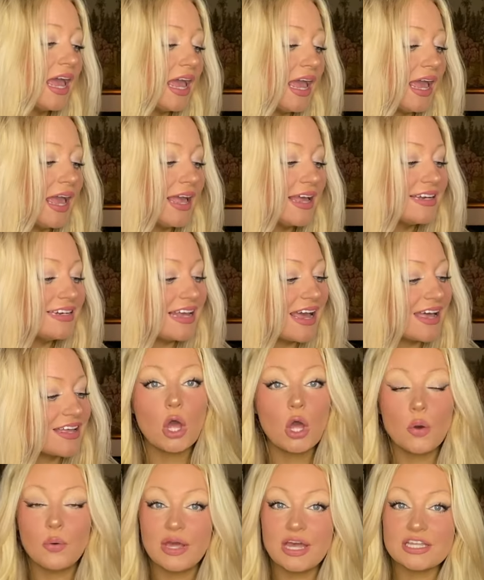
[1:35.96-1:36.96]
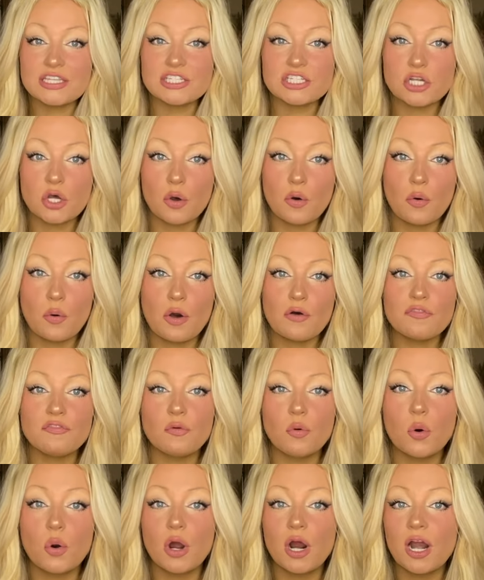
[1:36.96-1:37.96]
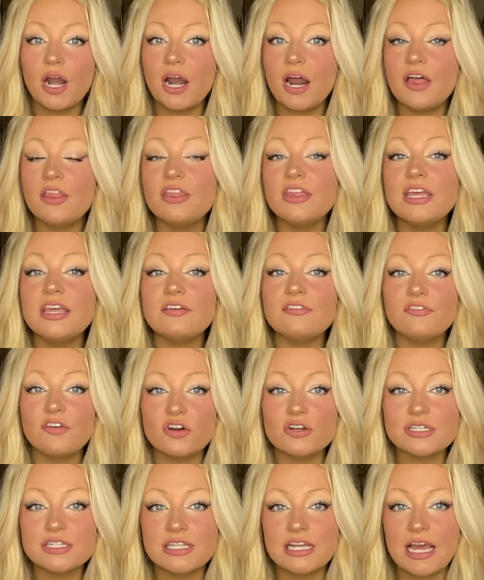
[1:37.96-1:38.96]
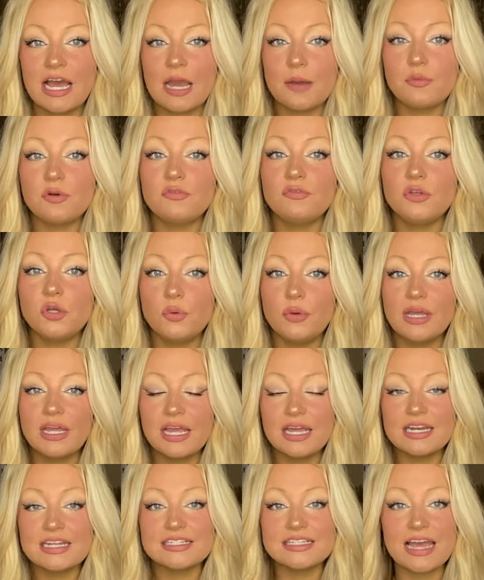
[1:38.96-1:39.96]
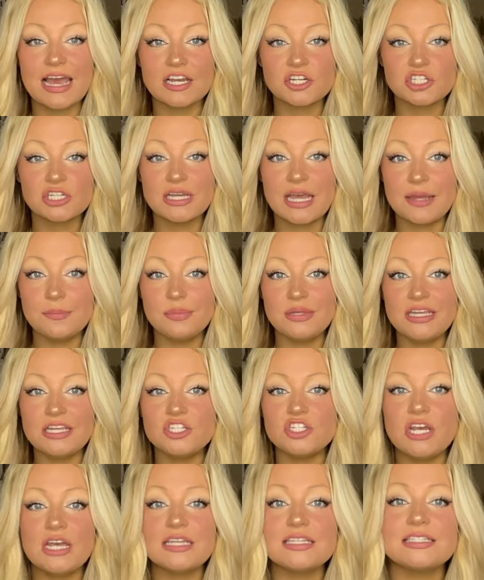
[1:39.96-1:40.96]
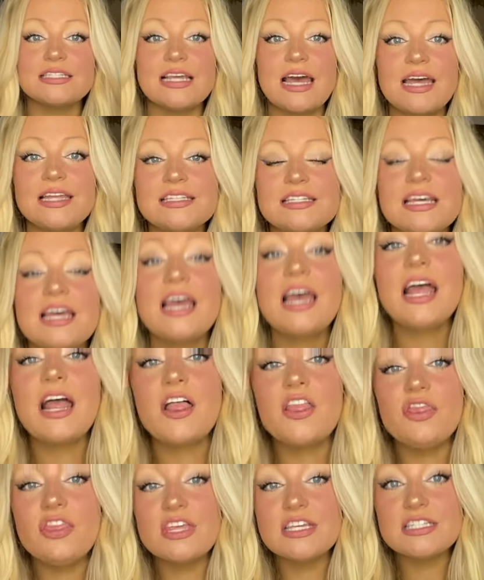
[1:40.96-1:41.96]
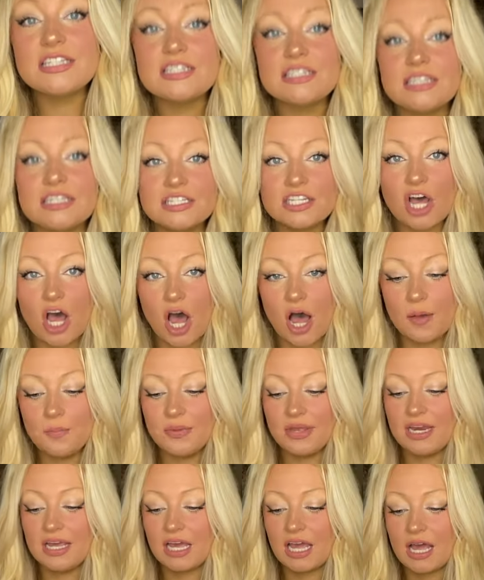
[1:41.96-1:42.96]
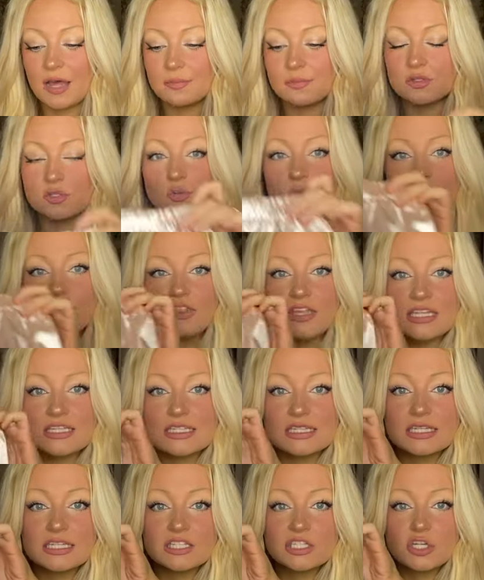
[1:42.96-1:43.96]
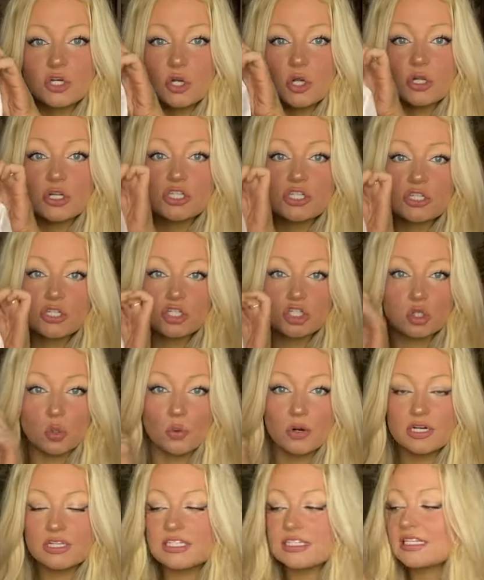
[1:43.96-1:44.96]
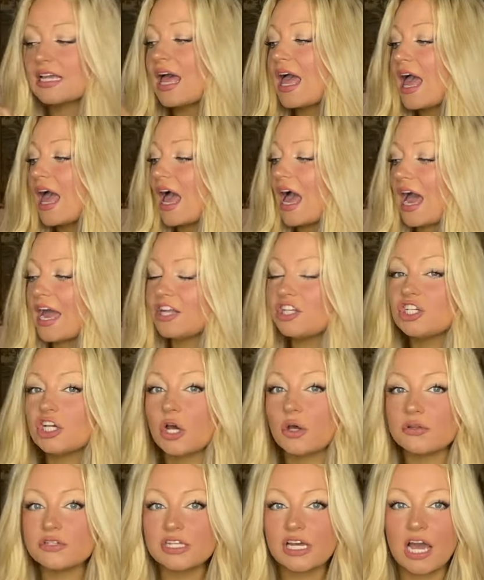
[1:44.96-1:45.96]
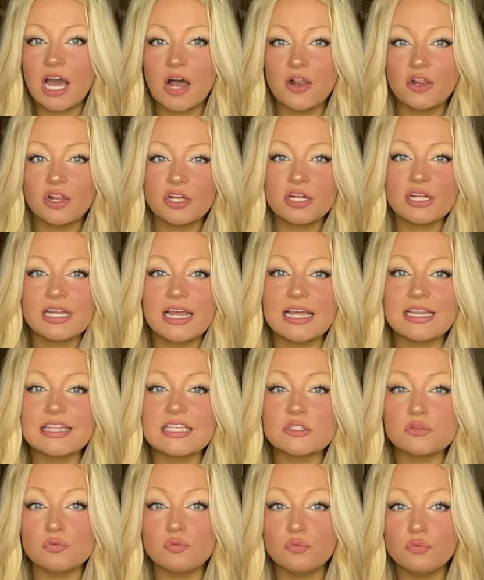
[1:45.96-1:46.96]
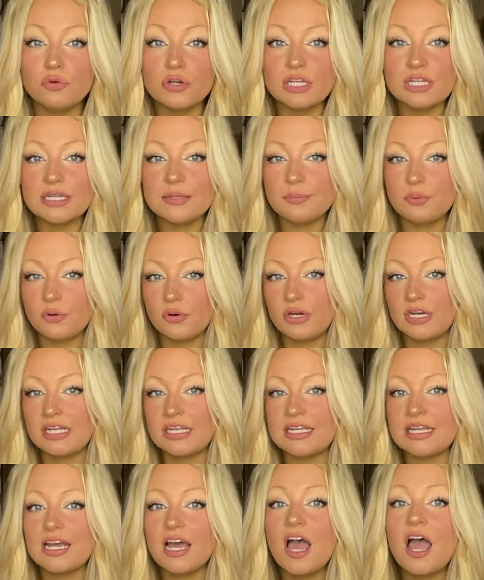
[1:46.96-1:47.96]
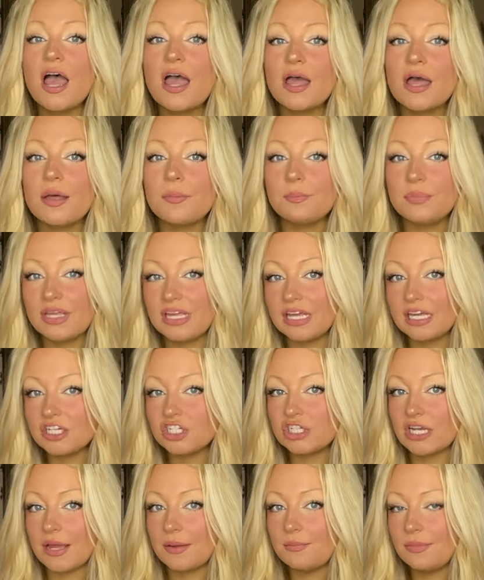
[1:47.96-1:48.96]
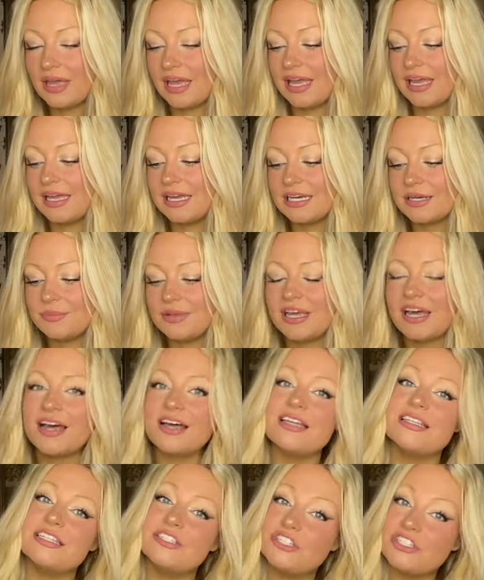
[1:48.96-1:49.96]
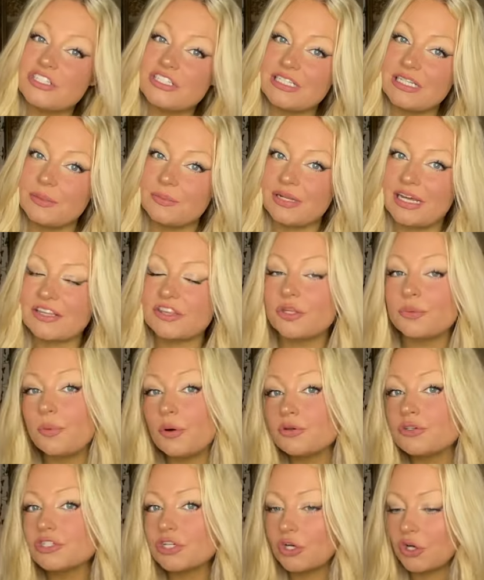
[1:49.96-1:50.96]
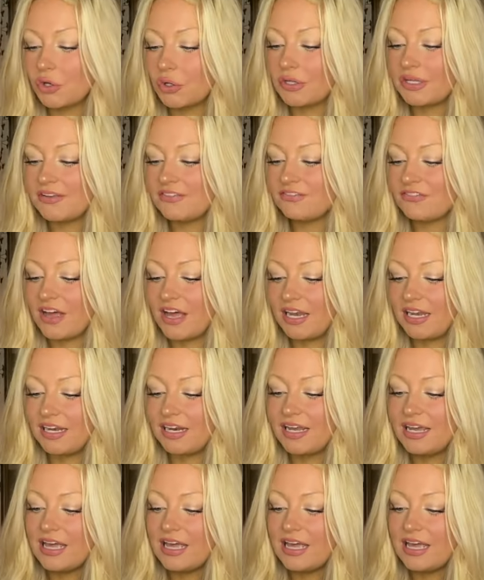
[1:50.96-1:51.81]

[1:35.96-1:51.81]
And yeah, okay, so for the first thing I'm reviewing, it is actually a PJ set. This is the top and it comes with these little shorts. I chose the color like this really pretty pink champagne because it just seemed like the most girly fun